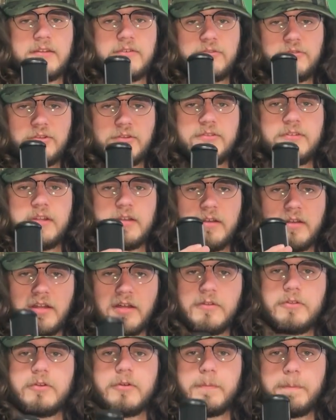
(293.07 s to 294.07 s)
it's just
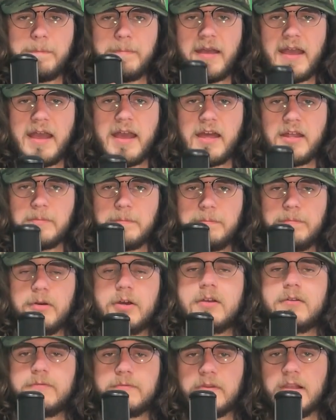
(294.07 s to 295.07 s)
another bad
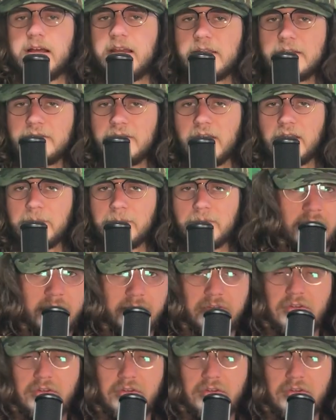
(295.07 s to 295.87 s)
bug flying type.